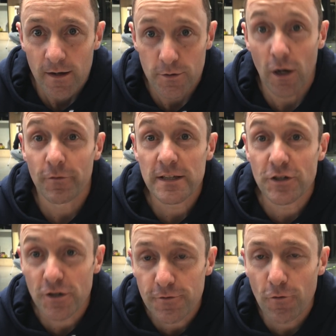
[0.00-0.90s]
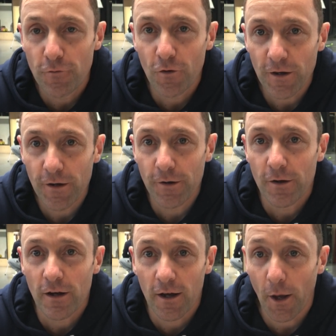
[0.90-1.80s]
So I hope this is useful for
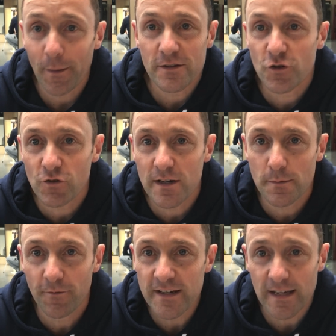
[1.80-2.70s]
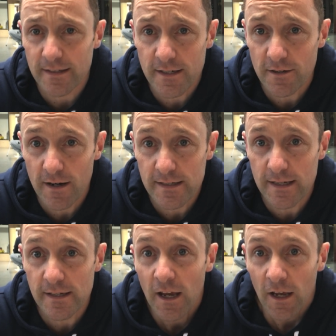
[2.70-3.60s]
you. Go out and try some of these
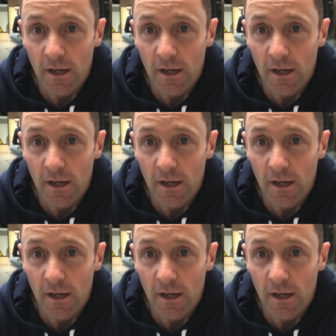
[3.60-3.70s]
exercises.